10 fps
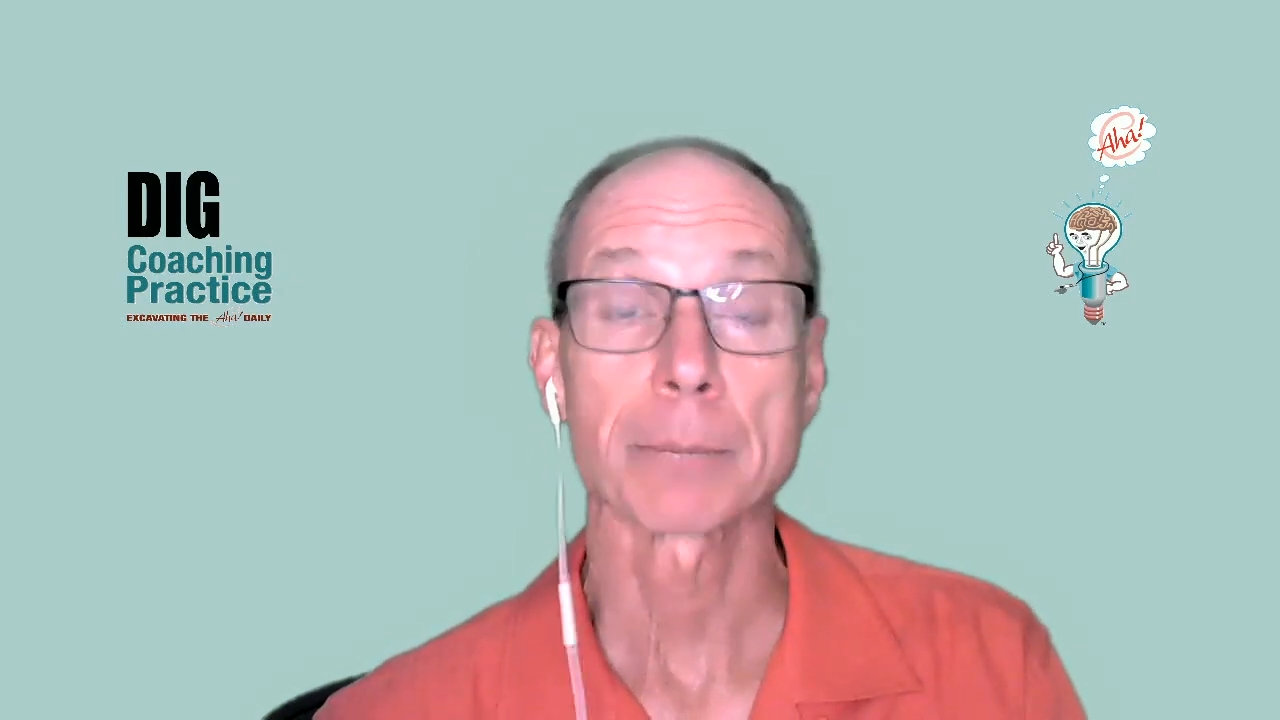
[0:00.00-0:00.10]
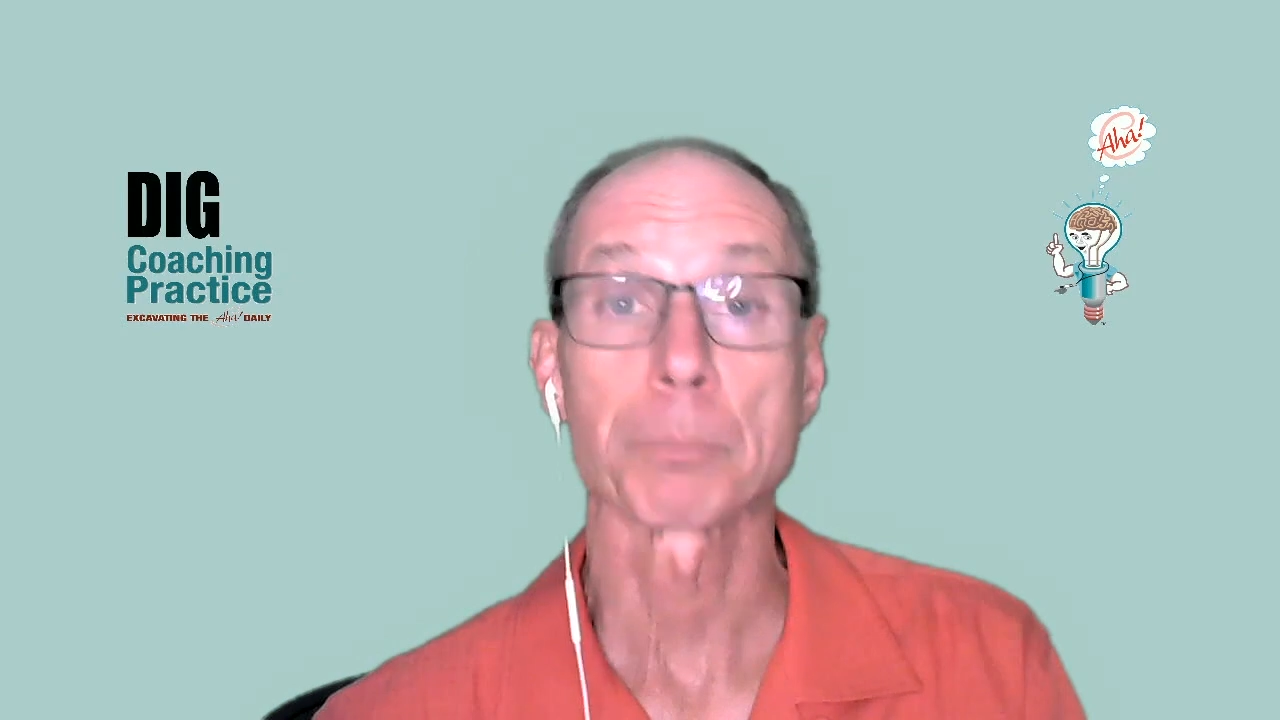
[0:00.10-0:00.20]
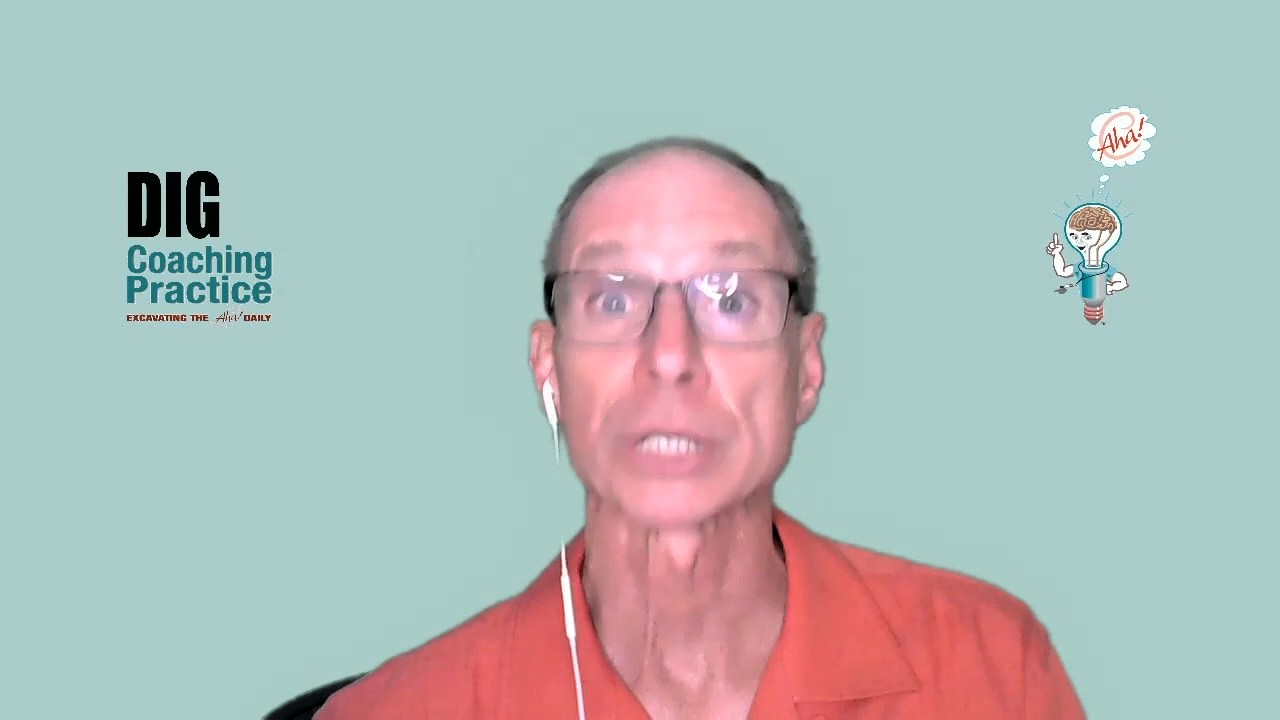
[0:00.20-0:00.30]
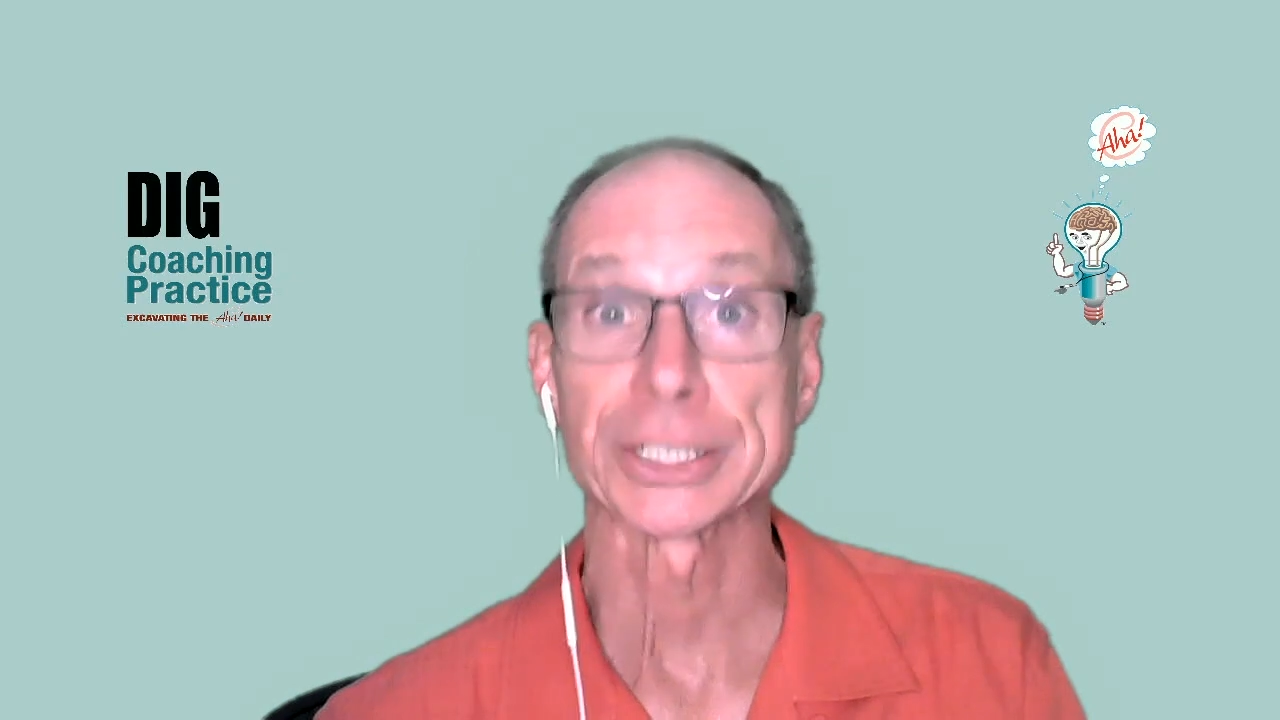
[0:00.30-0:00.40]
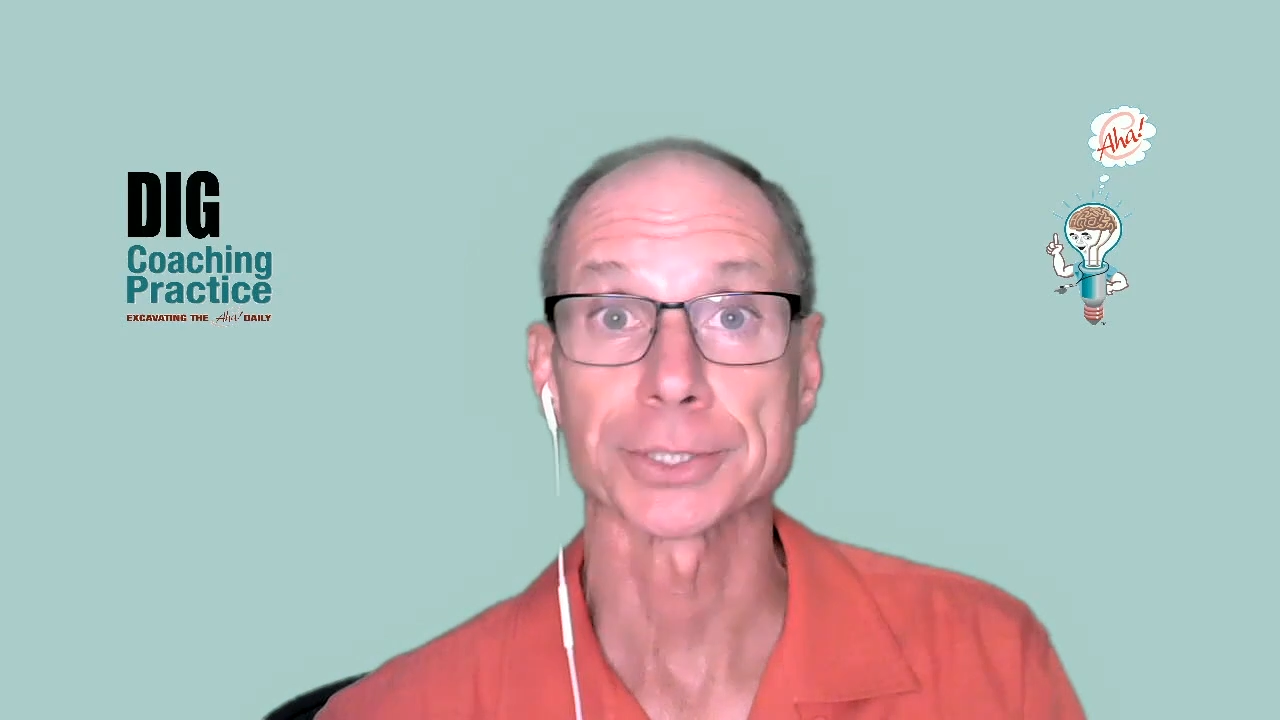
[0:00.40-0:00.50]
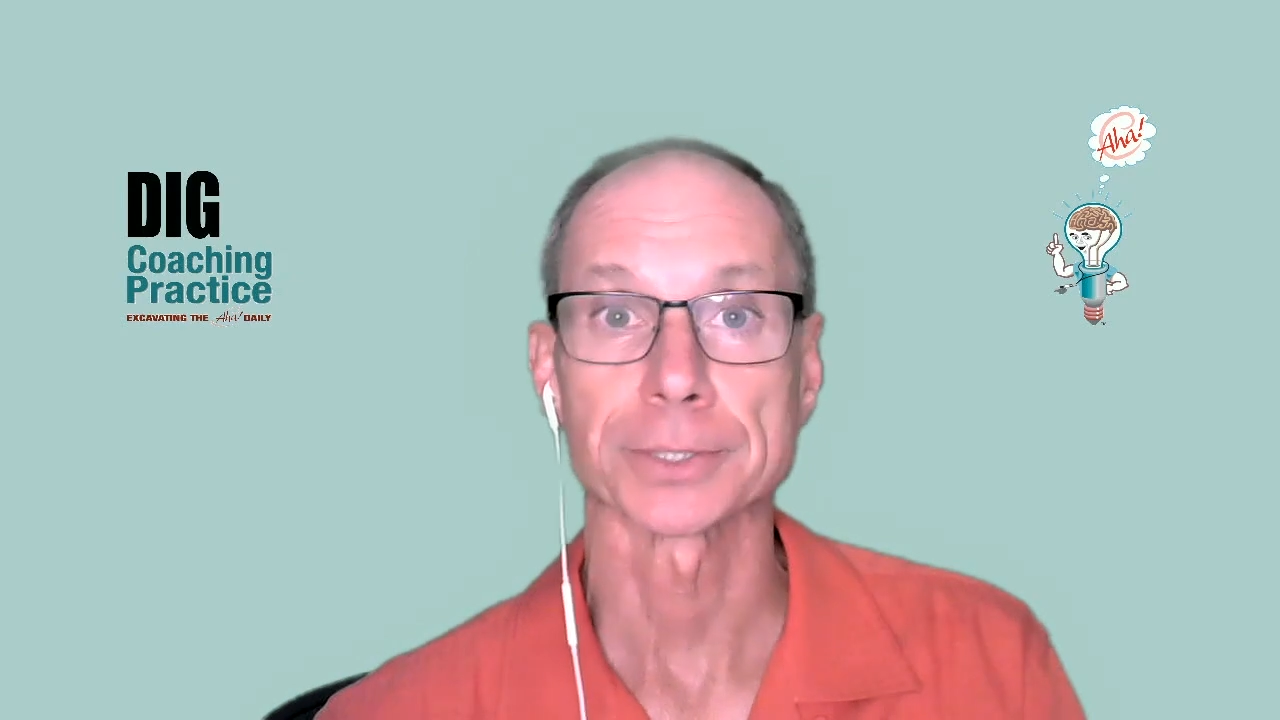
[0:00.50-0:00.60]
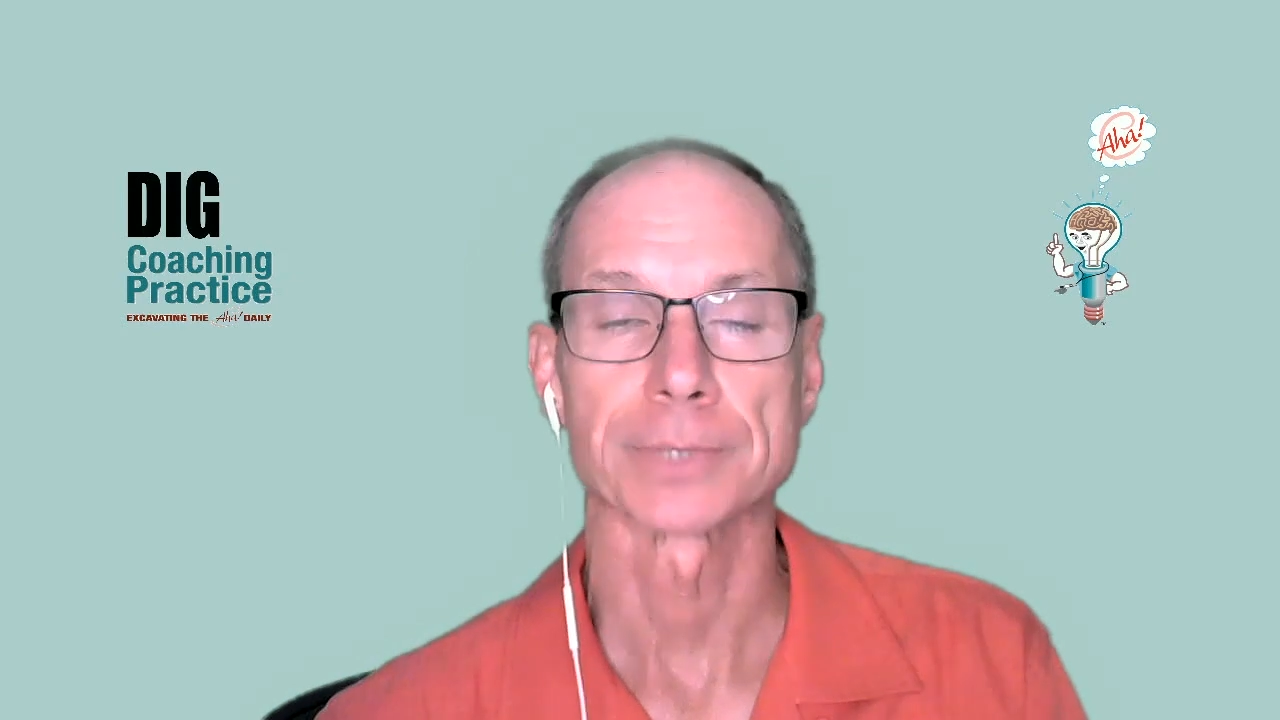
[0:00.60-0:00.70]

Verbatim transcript: a printer